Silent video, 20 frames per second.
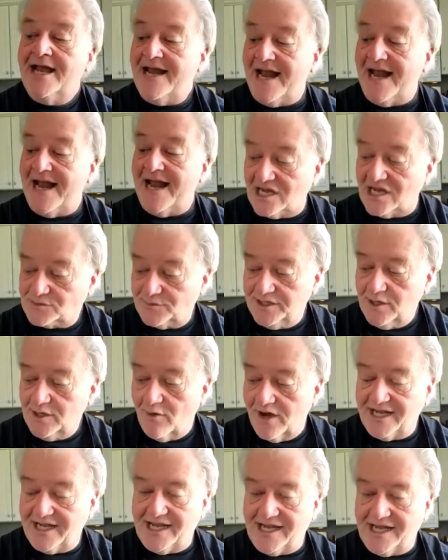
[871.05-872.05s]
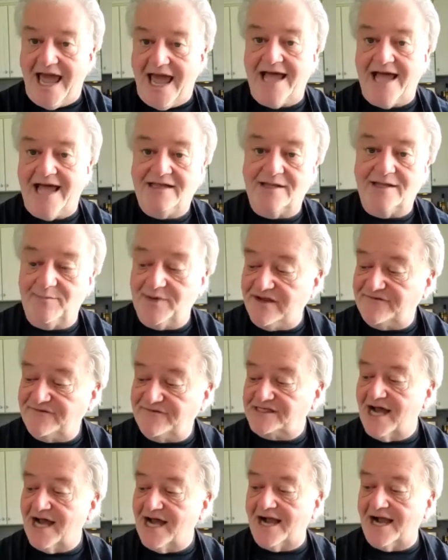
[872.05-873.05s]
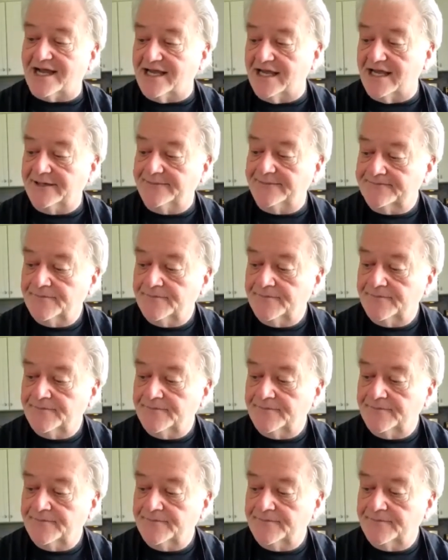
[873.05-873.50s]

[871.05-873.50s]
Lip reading: Now is when you want to add the beef stock in.